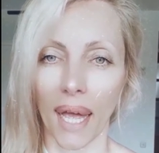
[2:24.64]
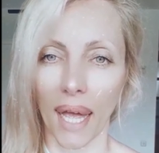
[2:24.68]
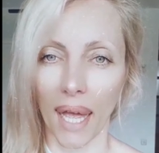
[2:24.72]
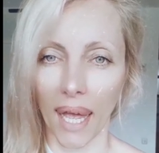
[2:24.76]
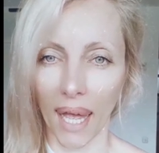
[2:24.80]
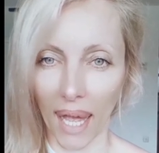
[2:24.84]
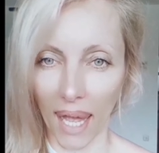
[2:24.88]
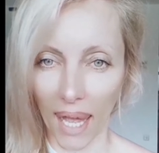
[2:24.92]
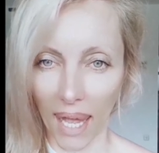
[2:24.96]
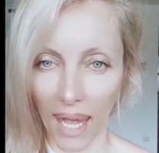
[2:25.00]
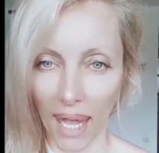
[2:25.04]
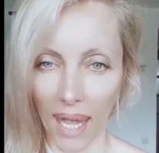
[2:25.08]

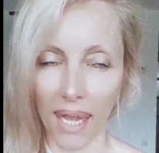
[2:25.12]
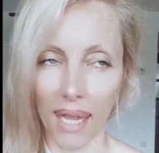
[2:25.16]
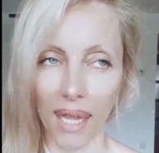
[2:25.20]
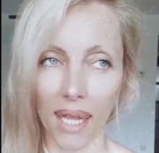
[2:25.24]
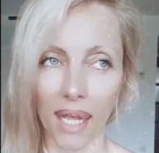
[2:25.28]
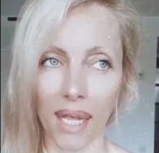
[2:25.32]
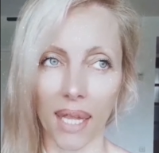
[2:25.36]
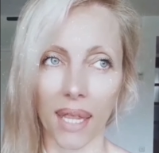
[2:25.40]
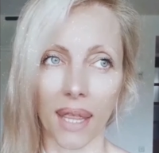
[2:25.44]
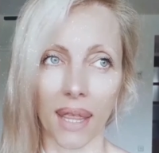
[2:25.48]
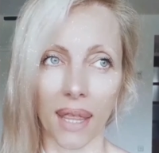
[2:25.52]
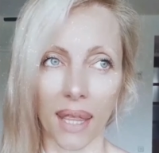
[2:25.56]

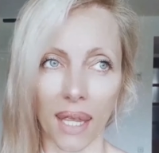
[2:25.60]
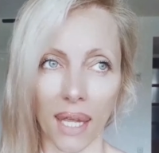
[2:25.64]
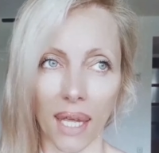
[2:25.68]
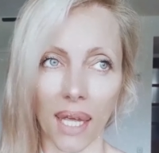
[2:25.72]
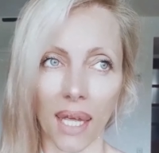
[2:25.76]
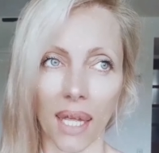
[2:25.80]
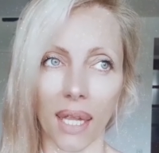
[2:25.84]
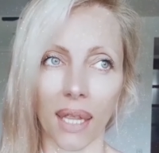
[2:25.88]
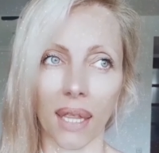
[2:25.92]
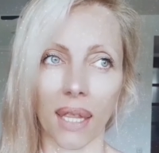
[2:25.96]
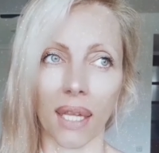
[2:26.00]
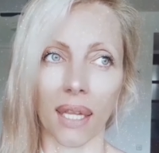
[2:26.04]

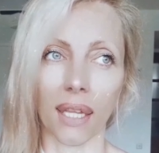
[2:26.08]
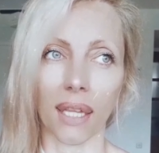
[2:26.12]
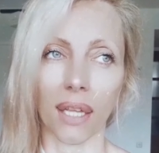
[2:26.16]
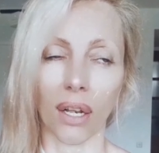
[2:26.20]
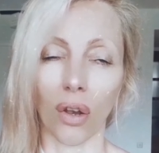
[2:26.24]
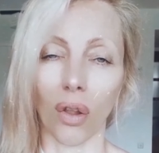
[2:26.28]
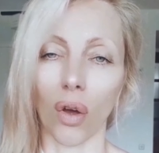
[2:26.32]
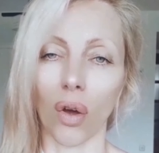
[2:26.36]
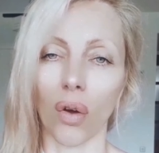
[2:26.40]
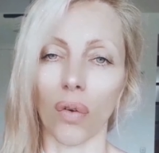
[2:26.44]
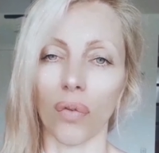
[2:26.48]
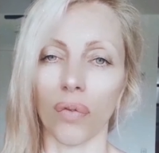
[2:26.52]
anything that
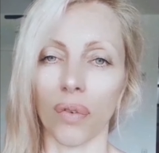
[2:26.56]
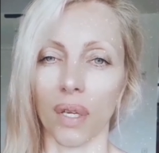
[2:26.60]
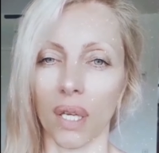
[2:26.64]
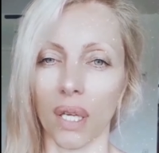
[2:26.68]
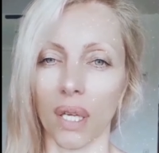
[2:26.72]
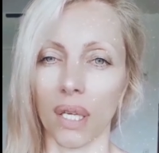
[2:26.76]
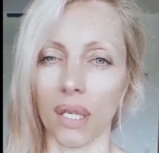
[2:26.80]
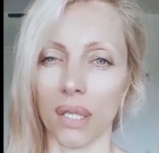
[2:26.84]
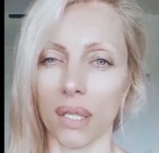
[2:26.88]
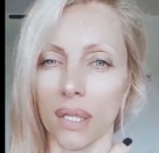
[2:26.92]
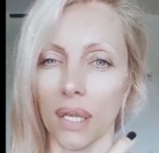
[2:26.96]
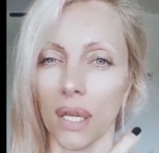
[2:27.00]
love
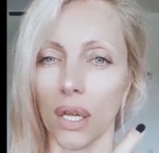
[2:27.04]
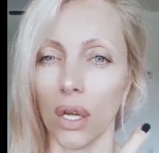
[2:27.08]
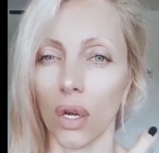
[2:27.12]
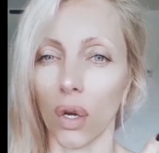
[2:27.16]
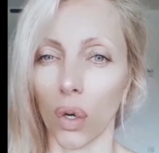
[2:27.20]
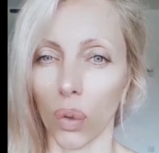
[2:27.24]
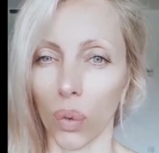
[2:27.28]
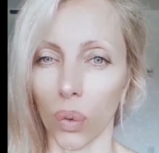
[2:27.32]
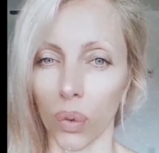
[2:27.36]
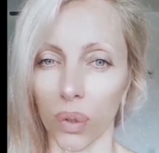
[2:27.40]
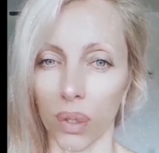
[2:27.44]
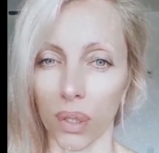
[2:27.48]
is
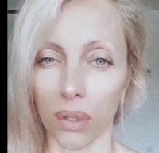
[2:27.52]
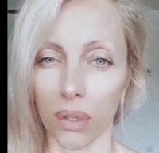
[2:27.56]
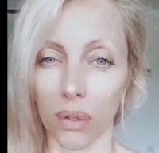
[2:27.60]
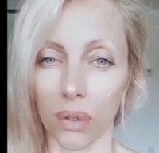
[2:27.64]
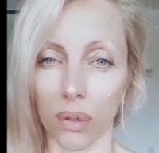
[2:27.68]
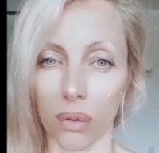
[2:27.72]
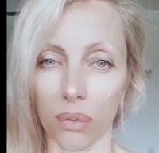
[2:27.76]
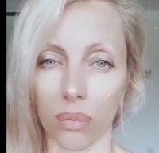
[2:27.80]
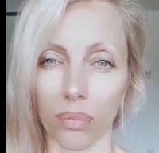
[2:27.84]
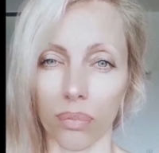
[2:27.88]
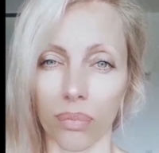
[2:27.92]
included.